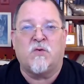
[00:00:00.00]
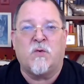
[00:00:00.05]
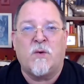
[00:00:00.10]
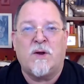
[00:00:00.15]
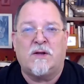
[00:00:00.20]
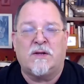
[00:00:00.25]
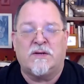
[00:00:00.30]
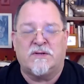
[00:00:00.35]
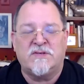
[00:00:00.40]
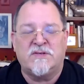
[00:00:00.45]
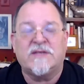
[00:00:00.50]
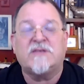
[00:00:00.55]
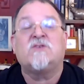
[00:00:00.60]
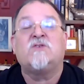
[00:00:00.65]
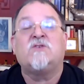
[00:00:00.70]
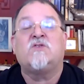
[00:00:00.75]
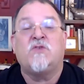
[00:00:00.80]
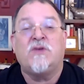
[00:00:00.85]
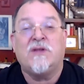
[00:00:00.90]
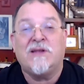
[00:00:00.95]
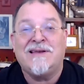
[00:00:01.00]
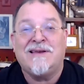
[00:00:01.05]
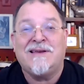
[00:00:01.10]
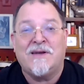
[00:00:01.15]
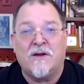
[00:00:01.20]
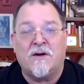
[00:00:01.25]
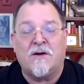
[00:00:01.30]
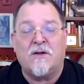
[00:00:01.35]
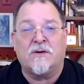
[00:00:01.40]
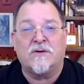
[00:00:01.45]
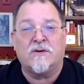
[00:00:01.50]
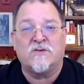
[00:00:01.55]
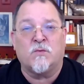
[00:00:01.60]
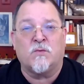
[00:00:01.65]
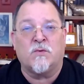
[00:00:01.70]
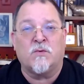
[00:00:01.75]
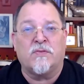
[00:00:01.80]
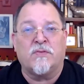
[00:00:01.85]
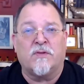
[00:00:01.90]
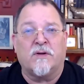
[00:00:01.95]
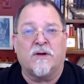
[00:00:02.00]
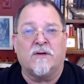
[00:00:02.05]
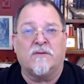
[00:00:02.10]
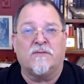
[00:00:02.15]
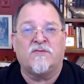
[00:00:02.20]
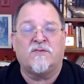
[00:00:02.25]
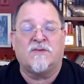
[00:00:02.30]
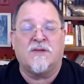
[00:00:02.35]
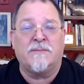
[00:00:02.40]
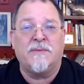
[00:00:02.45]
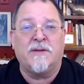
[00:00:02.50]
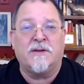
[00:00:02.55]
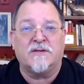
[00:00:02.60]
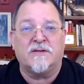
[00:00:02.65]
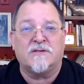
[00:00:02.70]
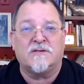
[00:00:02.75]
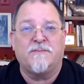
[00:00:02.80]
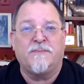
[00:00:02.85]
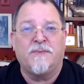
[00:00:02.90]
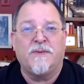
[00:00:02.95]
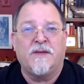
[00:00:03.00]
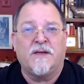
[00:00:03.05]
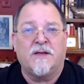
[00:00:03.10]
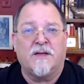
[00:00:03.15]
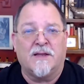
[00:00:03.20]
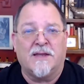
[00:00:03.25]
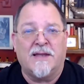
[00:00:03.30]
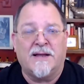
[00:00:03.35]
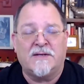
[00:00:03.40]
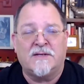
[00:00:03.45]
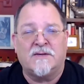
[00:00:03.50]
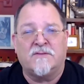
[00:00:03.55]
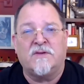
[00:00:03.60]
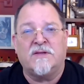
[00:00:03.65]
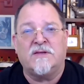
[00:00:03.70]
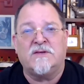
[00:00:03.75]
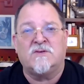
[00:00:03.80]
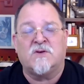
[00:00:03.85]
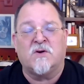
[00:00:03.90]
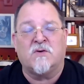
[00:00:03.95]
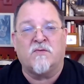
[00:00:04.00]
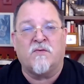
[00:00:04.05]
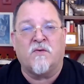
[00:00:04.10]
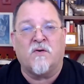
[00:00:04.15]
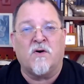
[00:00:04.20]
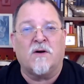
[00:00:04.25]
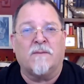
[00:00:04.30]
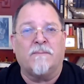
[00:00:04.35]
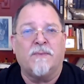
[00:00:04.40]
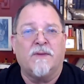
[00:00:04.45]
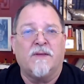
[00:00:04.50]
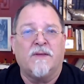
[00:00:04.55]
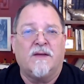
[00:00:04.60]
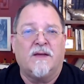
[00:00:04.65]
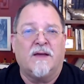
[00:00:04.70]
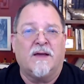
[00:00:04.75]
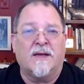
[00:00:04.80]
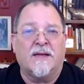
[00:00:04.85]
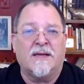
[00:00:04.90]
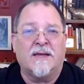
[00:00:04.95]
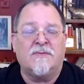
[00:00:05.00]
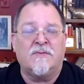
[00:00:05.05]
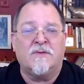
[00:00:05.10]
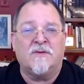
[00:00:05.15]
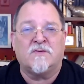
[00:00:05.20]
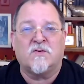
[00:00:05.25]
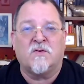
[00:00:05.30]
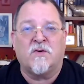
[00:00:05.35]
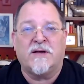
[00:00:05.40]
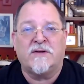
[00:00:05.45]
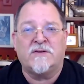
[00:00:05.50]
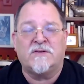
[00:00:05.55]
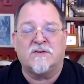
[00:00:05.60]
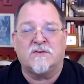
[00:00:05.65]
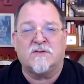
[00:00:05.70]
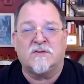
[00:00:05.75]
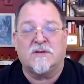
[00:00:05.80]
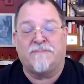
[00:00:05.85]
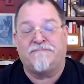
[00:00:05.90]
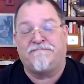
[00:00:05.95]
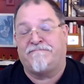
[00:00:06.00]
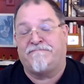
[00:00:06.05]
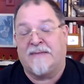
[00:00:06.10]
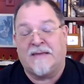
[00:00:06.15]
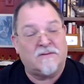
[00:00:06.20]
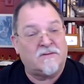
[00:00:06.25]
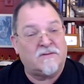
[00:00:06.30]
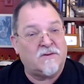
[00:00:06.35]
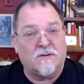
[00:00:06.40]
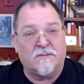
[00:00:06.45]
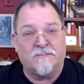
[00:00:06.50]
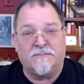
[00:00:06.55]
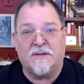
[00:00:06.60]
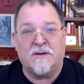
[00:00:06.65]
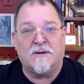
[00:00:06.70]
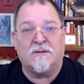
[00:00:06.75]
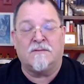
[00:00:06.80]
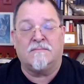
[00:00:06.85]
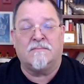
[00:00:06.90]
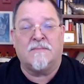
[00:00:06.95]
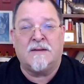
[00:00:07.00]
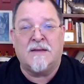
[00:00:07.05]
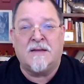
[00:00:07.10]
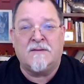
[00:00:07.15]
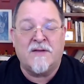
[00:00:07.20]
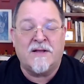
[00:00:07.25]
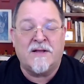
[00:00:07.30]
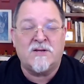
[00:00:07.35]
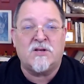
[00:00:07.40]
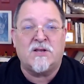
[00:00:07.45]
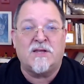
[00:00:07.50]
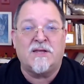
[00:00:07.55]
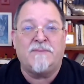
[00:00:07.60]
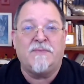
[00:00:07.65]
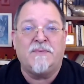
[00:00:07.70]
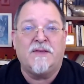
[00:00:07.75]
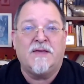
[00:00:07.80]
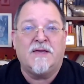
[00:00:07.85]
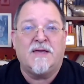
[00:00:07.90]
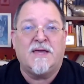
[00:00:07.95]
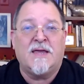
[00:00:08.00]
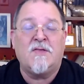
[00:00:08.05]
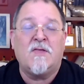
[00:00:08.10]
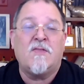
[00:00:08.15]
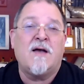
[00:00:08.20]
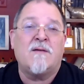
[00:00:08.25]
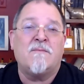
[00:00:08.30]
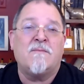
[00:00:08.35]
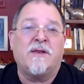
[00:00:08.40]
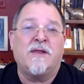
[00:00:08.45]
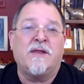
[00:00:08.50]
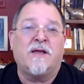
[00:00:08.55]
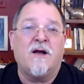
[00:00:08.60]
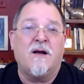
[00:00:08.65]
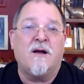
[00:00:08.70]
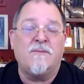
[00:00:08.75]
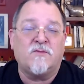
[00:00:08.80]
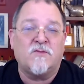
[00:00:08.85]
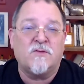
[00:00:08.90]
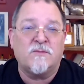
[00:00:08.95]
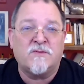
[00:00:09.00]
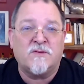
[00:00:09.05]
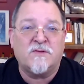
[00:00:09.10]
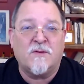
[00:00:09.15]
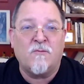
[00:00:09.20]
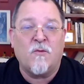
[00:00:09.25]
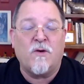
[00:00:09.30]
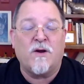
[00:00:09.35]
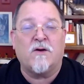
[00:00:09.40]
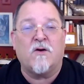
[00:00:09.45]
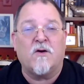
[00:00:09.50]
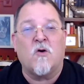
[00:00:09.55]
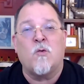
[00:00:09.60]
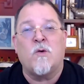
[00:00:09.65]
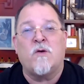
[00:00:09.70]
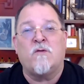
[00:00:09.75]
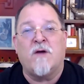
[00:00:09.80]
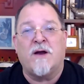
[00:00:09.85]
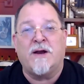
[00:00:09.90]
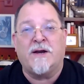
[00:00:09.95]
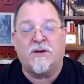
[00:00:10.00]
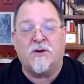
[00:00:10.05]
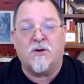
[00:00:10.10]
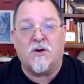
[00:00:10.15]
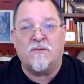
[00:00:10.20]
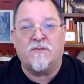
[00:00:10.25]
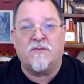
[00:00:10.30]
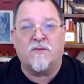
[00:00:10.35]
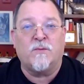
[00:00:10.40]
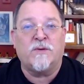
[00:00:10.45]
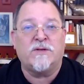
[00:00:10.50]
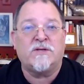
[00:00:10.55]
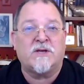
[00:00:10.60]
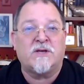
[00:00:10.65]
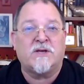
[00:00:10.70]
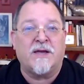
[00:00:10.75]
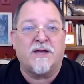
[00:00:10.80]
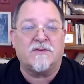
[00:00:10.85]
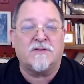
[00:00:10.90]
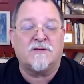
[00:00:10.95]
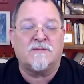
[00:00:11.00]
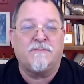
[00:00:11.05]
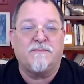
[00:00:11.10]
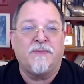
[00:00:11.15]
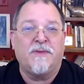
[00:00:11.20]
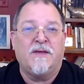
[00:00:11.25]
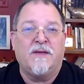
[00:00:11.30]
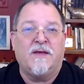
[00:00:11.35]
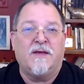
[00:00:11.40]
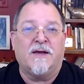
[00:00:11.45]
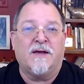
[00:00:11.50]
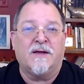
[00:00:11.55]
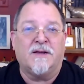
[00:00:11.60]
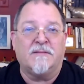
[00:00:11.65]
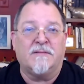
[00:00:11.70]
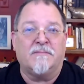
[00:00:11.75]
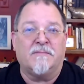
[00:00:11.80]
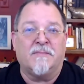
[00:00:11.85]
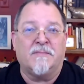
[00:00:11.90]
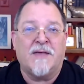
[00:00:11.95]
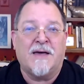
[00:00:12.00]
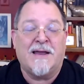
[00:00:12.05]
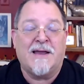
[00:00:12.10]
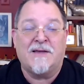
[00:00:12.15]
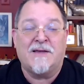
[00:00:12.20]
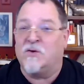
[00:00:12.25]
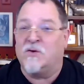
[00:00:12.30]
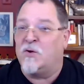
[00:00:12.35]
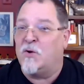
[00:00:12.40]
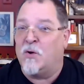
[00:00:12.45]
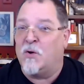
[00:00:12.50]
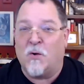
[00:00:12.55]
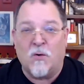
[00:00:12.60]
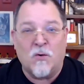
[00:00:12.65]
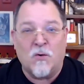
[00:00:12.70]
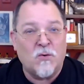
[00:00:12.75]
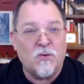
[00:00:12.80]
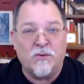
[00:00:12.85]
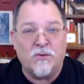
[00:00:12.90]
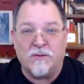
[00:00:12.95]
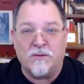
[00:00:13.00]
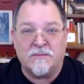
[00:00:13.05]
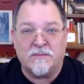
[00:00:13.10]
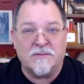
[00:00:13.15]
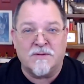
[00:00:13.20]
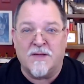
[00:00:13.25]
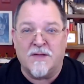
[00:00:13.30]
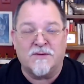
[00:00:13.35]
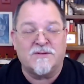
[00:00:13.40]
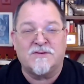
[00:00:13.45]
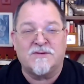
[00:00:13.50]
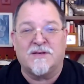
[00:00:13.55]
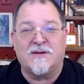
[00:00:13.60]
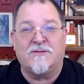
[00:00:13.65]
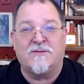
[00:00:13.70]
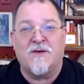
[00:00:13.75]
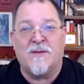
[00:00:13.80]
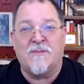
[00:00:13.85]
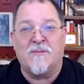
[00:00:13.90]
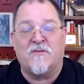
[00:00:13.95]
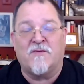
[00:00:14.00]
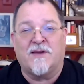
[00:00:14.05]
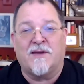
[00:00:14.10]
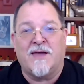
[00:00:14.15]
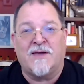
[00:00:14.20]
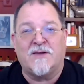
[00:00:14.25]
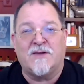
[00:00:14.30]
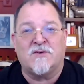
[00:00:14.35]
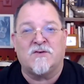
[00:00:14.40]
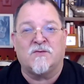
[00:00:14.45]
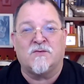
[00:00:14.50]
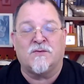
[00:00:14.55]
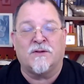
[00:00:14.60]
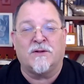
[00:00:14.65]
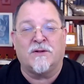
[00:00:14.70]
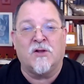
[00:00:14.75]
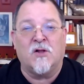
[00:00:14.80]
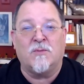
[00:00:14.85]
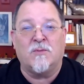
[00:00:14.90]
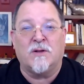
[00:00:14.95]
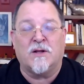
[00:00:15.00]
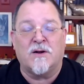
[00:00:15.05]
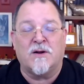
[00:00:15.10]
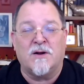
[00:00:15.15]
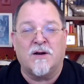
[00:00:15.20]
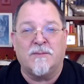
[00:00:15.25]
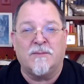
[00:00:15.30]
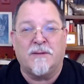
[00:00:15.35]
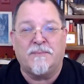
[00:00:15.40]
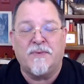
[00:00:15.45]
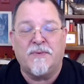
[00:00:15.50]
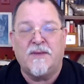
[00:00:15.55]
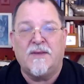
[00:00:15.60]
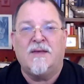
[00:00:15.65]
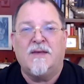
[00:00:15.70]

$6 trillion worth of stimulus collectively so far in this crisis. And so, eventually either that money comes from somewhere or we write it off, in which case that has a whole another set of ramifications for the global economy.